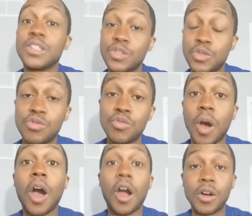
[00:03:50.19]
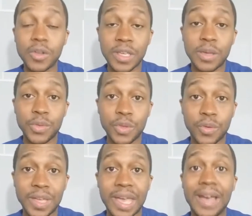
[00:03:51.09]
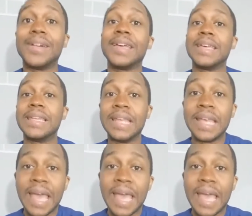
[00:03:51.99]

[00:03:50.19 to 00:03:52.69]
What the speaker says: you are okay with going out and